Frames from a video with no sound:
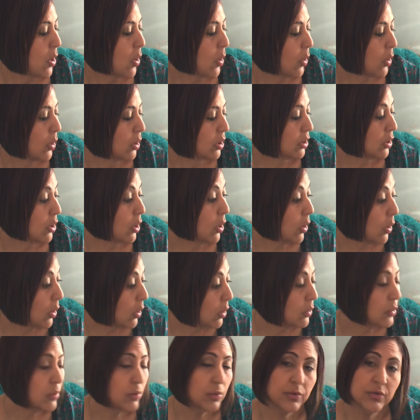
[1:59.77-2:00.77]
or
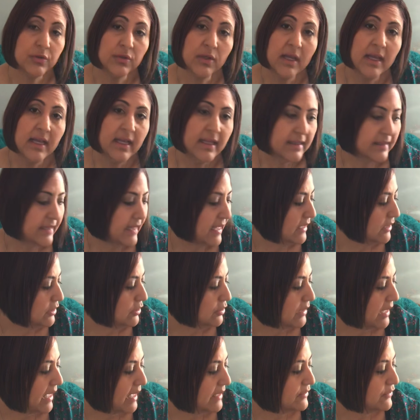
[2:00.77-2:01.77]
holes that
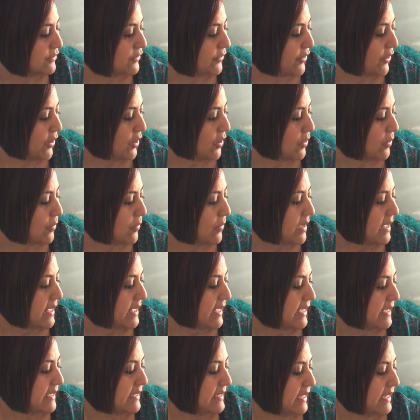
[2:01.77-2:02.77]
look as though an